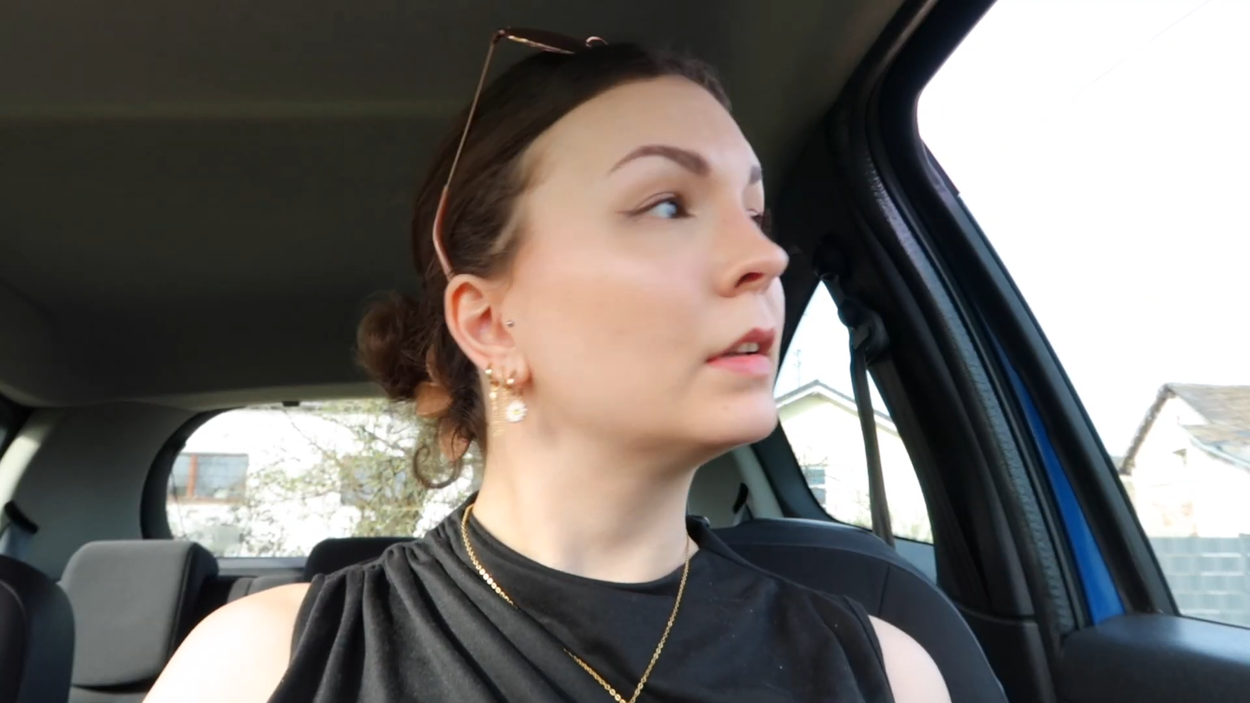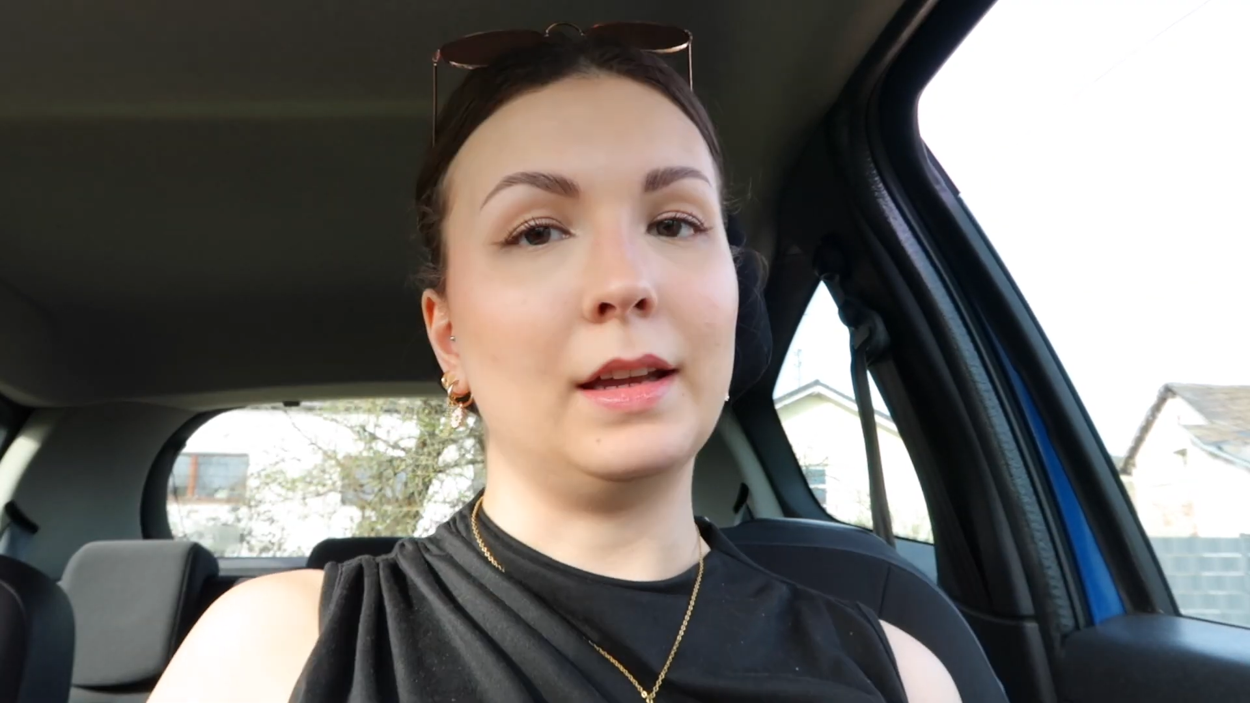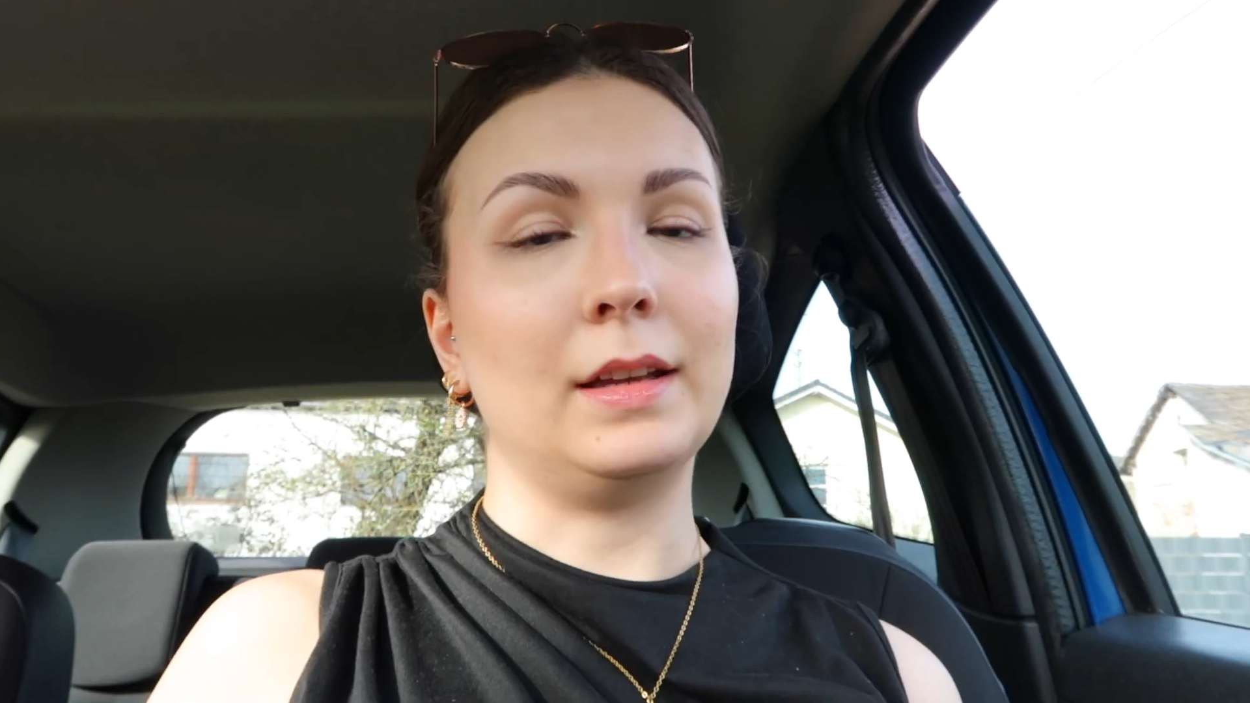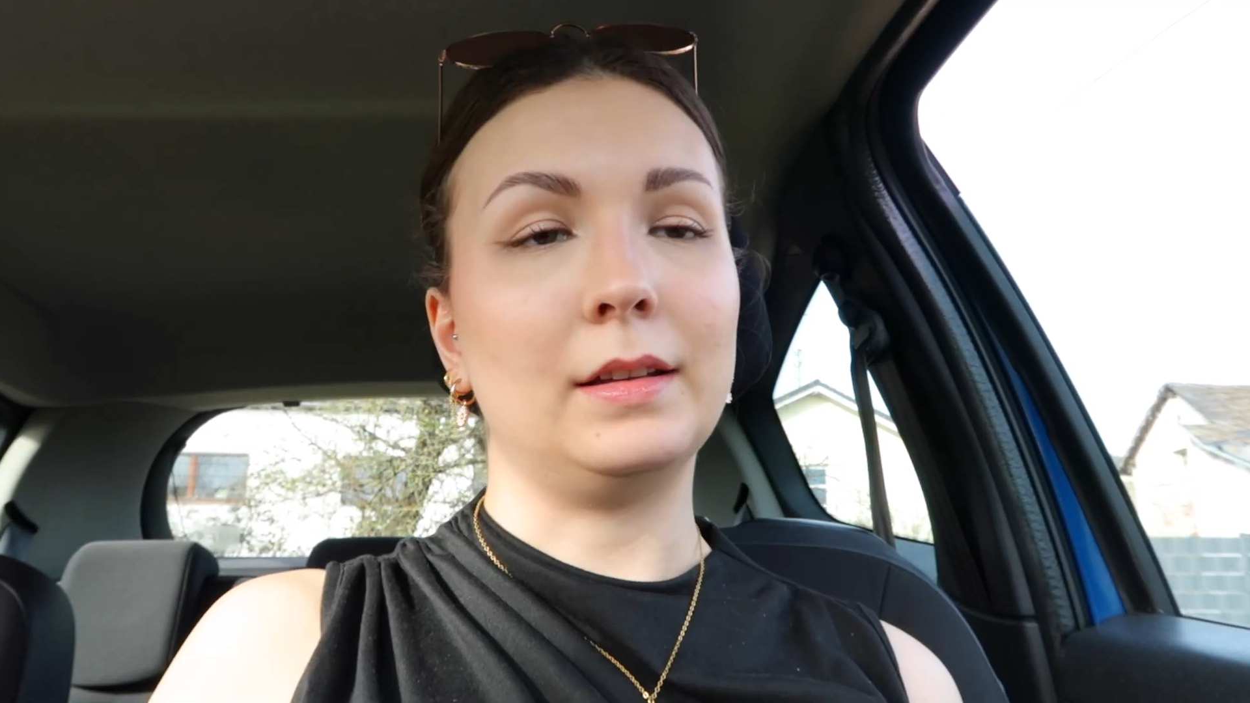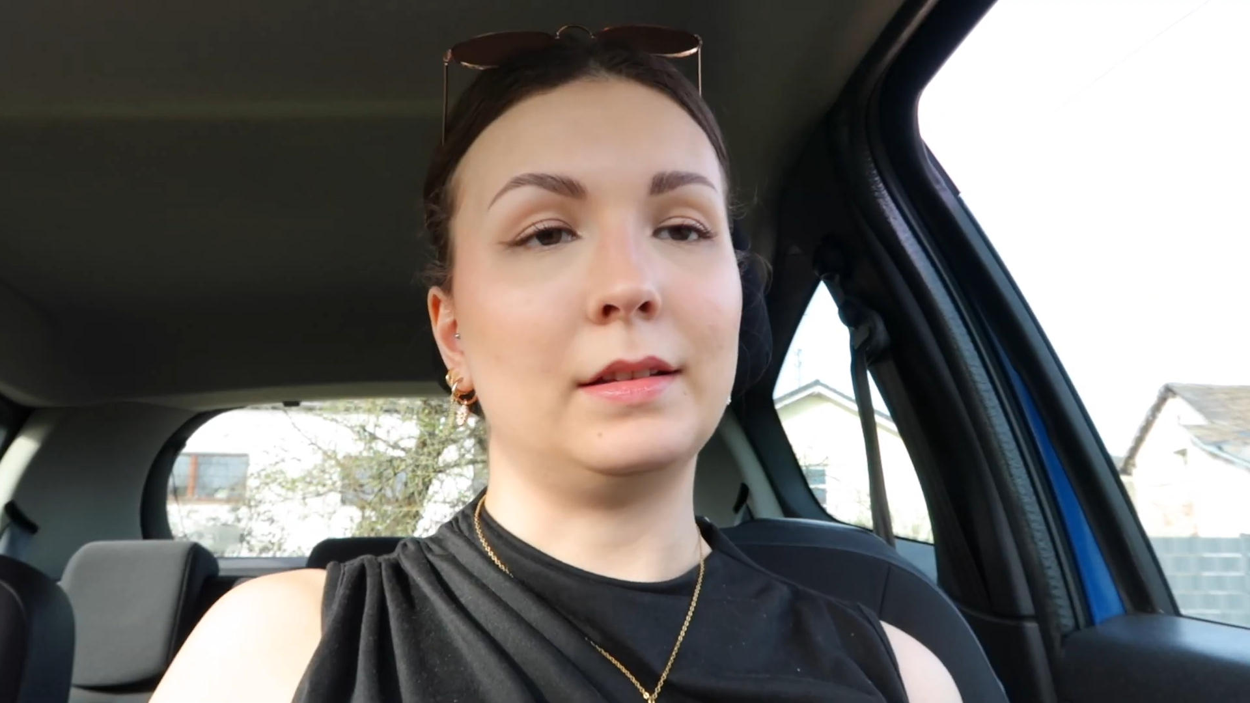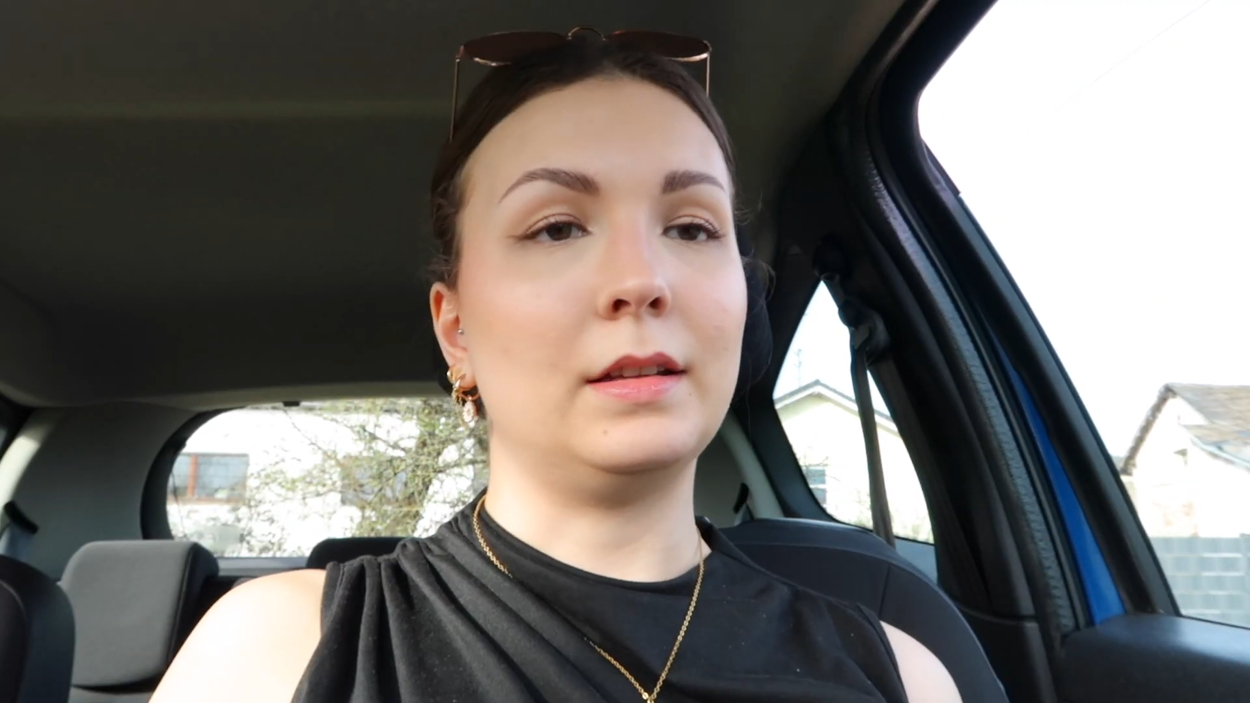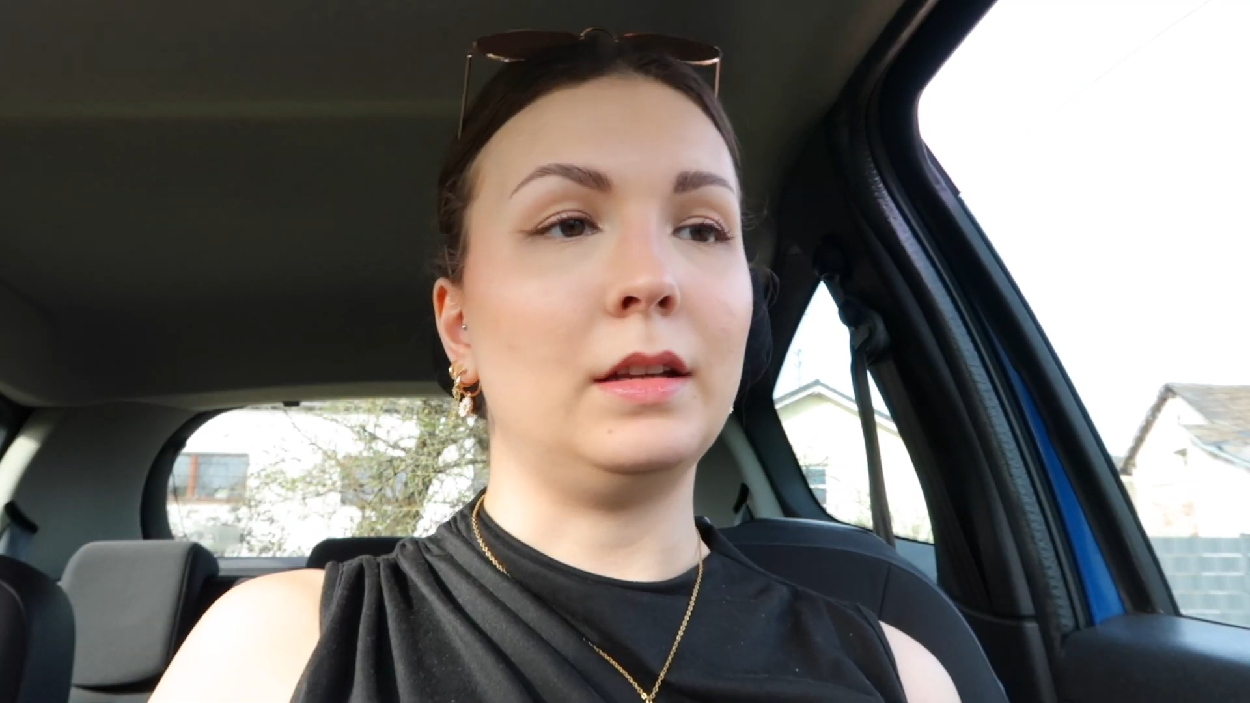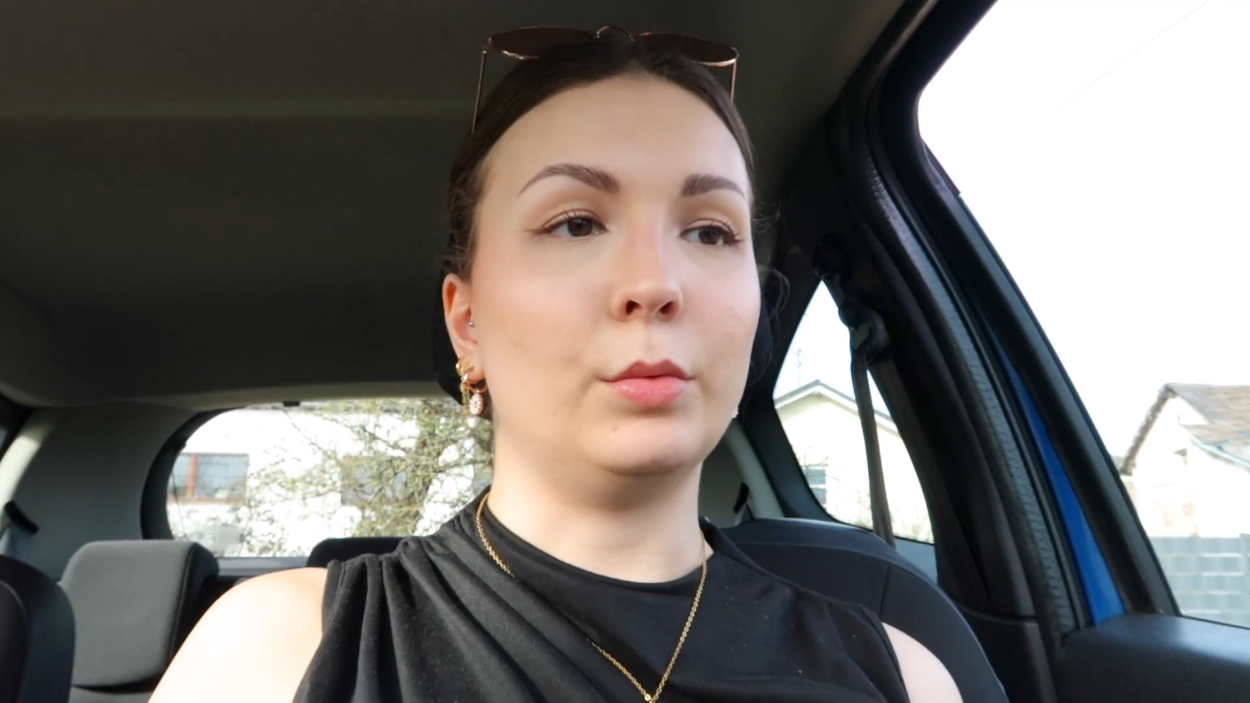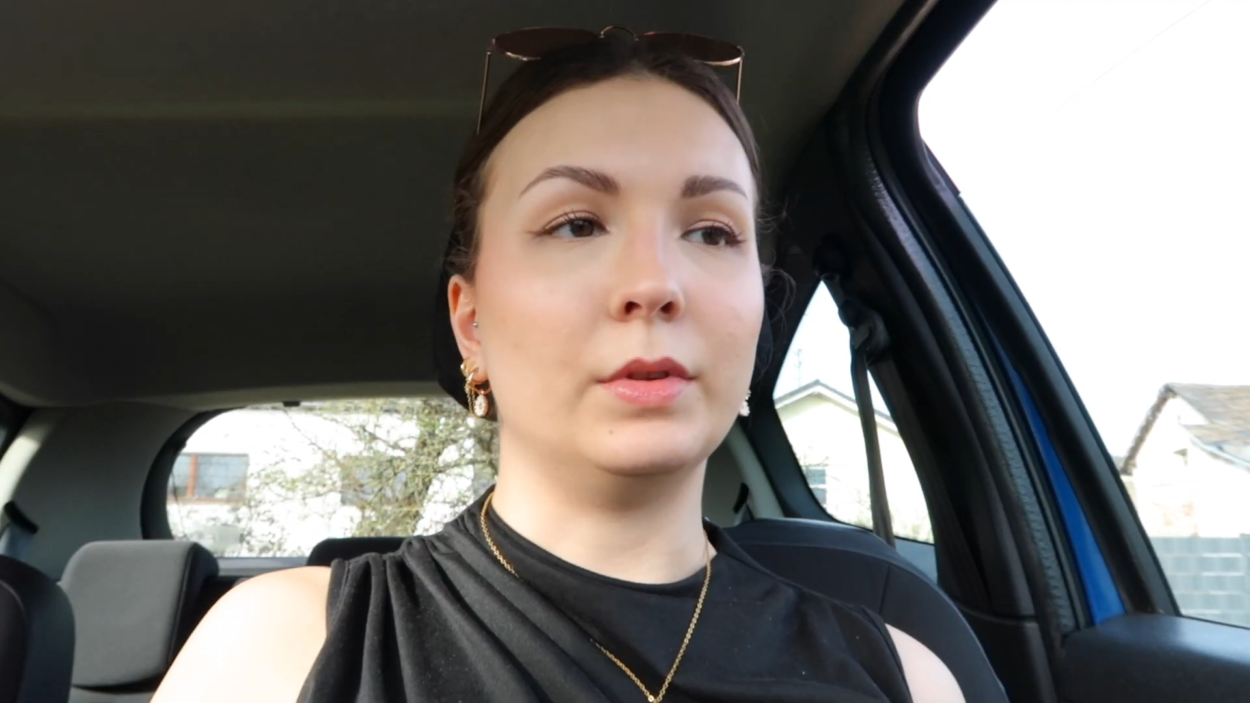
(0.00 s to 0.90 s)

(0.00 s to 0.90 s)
and the city